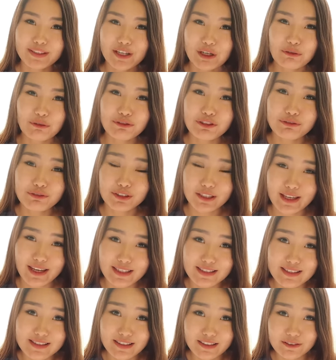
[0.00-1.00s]
they often
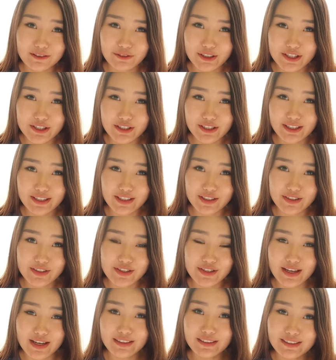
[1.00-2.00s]
forget that Russia is
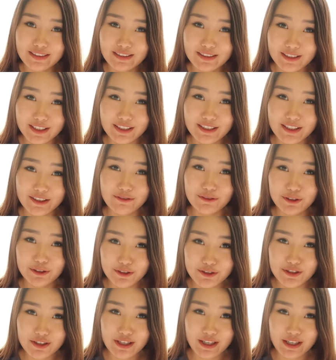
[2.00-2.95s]
an ethnically diverse